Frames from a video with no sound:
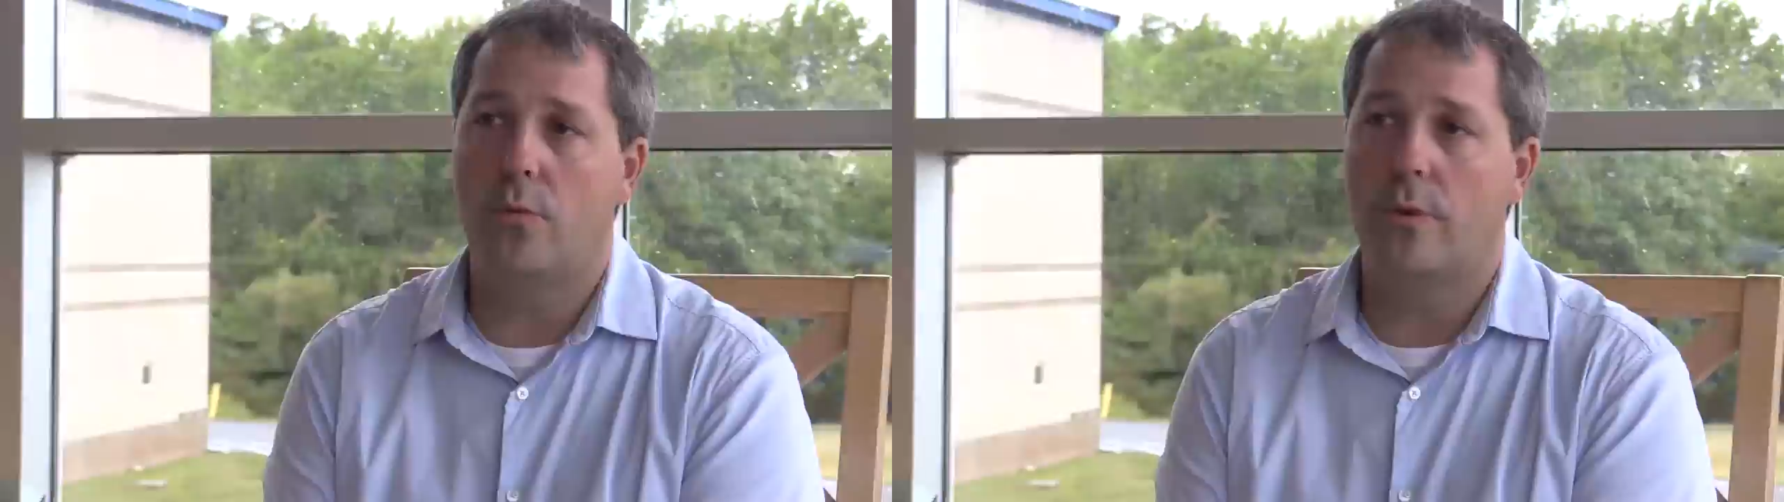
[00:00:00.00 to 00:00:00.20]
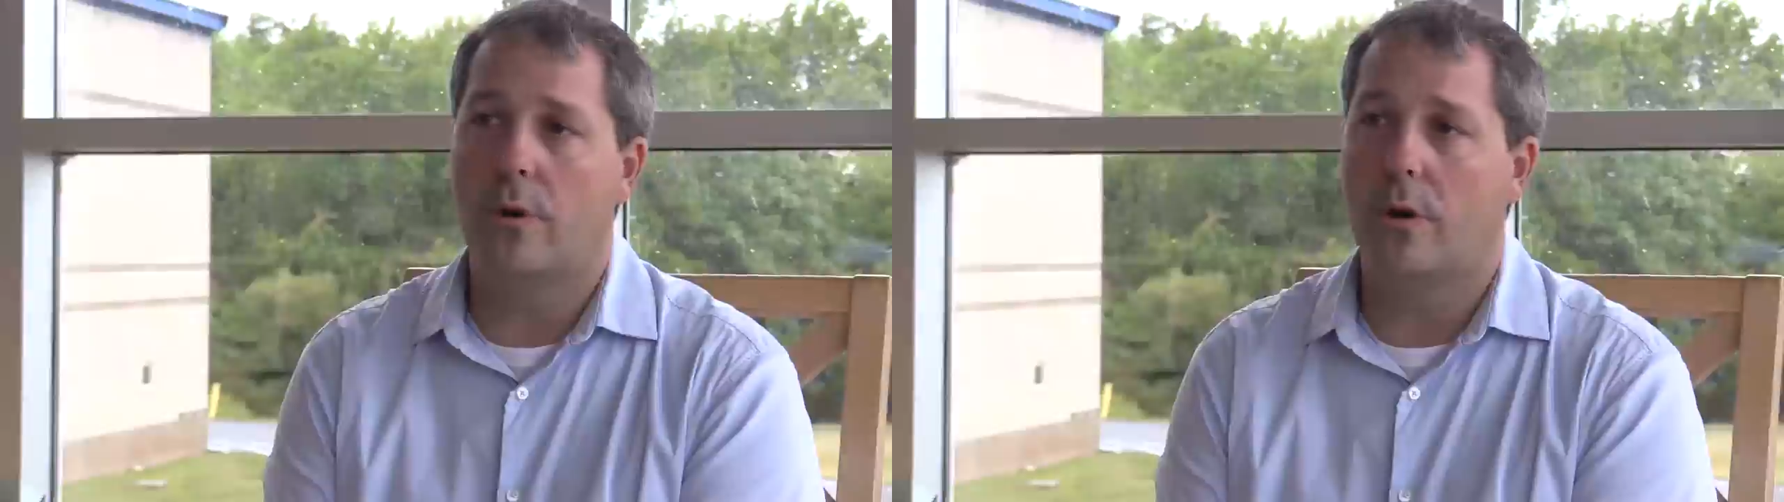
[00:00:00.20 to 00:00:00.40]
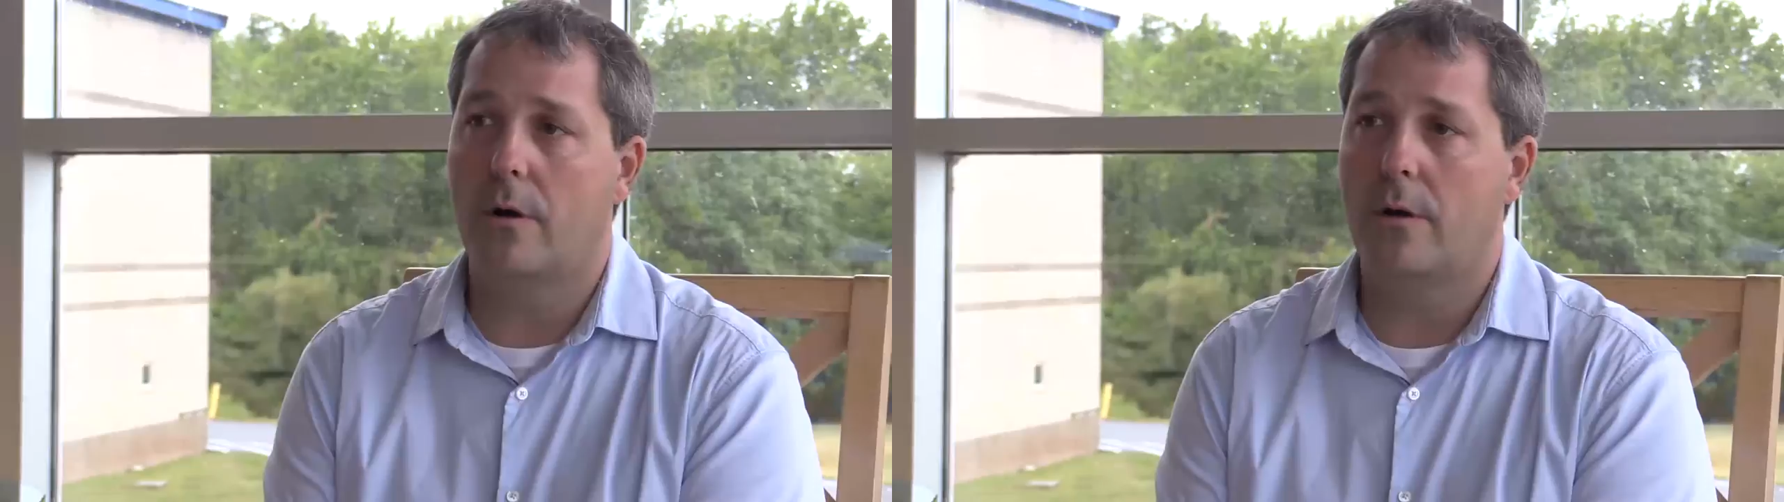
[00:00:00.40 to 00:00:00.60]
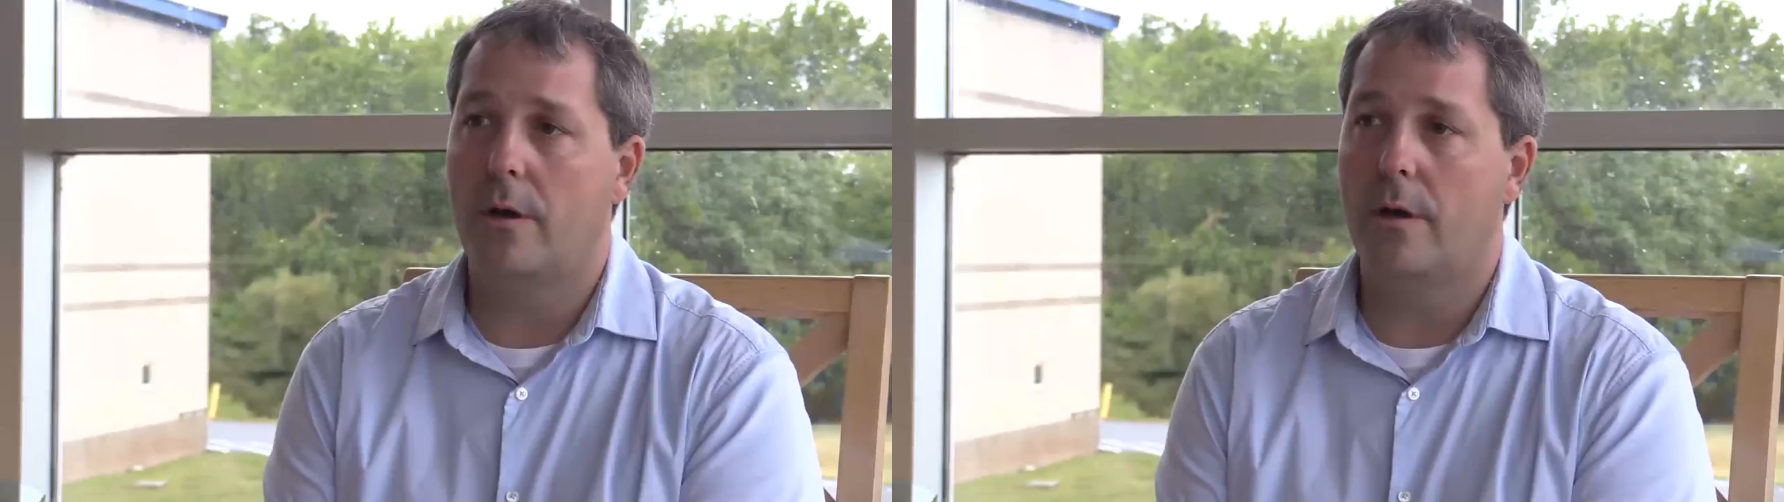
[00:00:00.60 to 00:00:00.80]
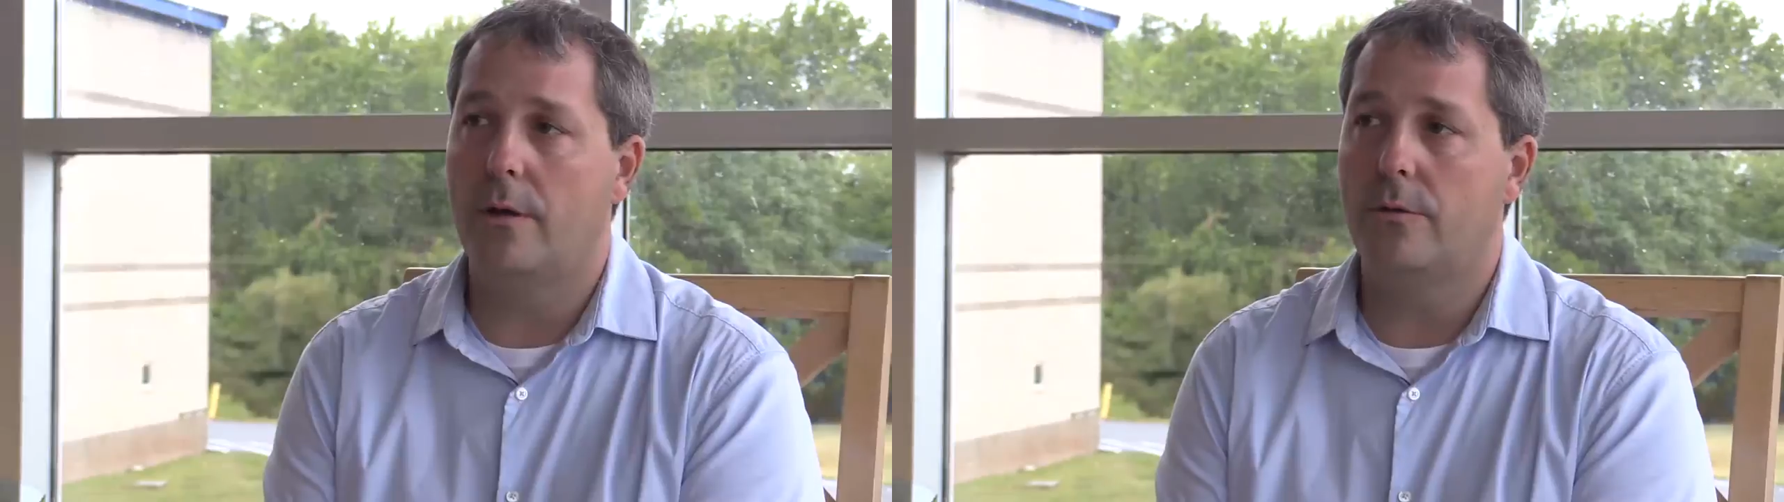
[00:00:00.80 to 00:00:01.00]
we are
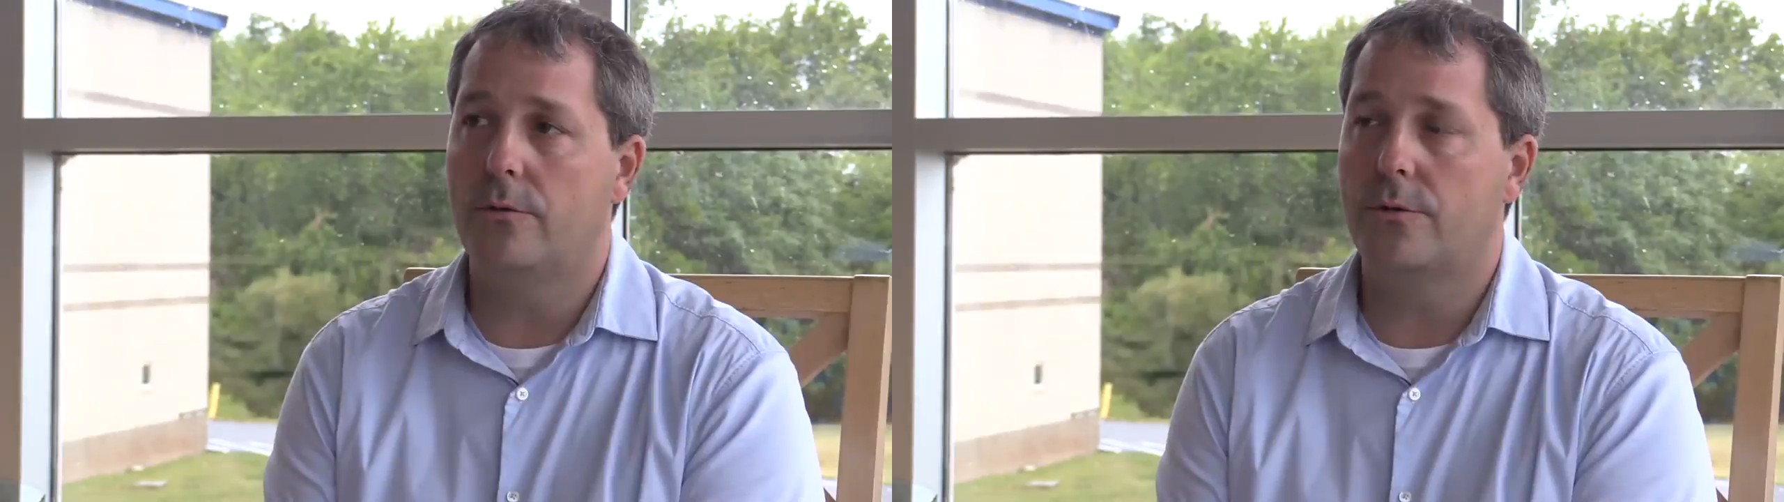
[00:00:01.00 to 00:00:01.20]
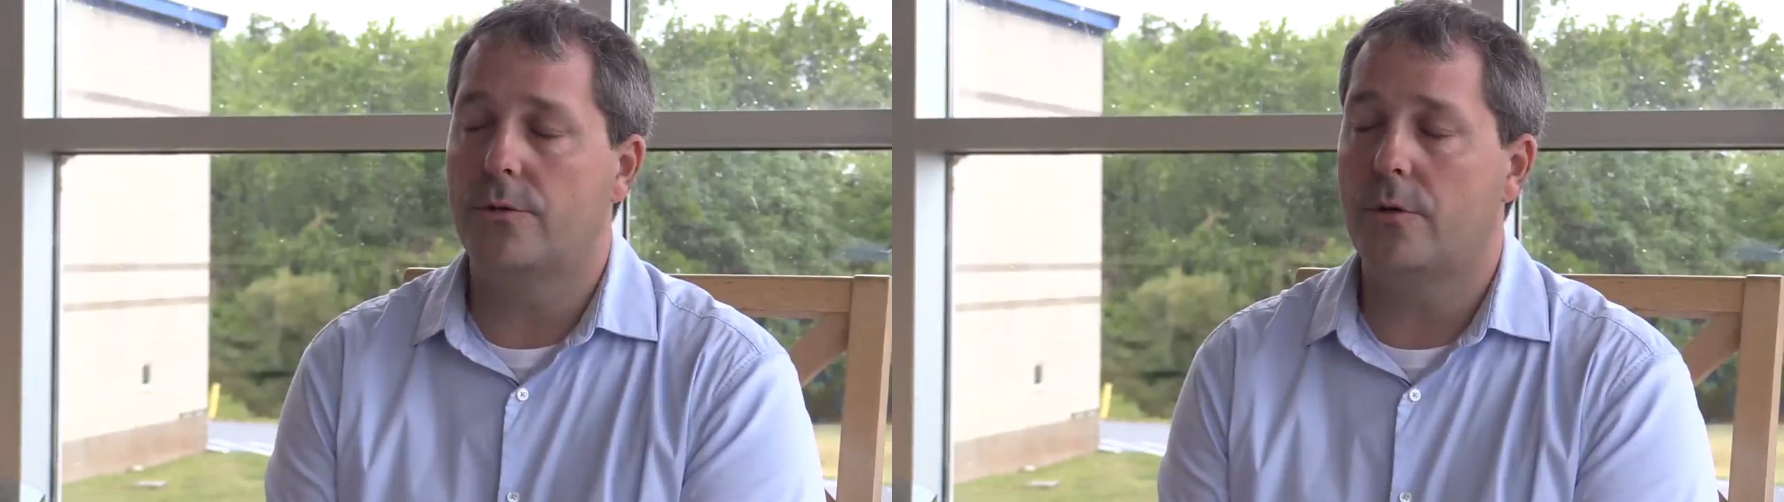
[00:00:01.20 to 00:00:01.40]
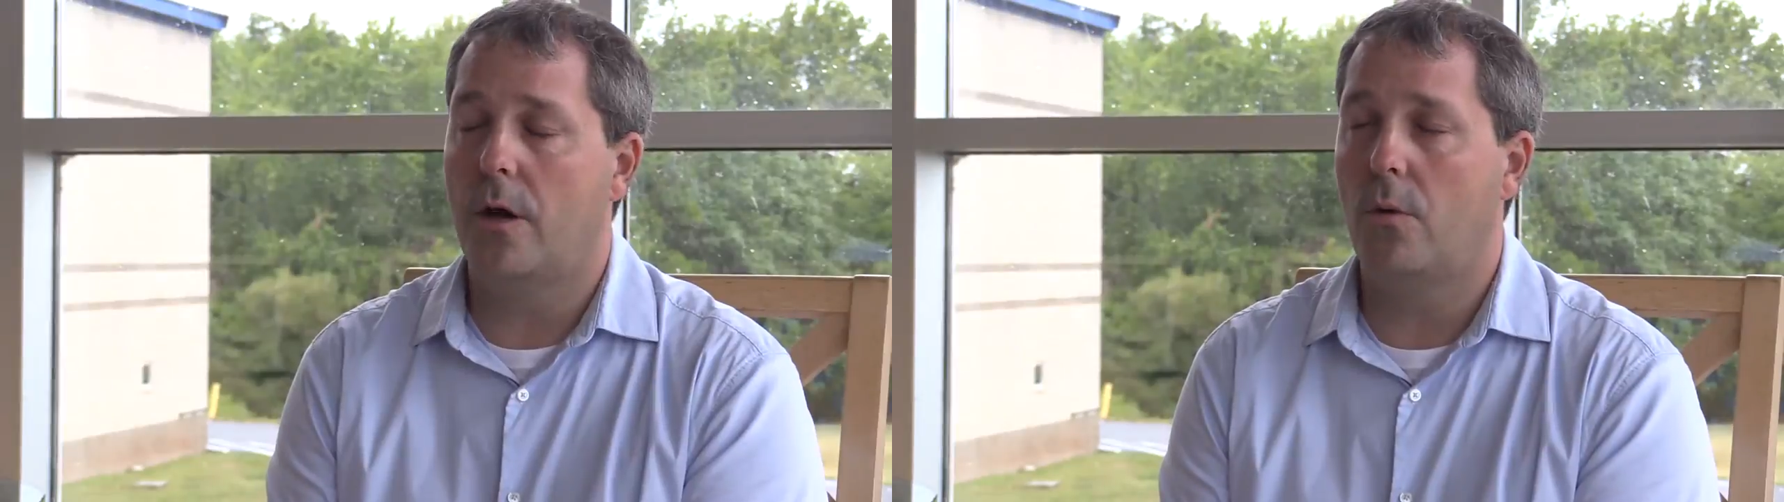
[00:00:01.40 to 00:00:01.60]
and uh,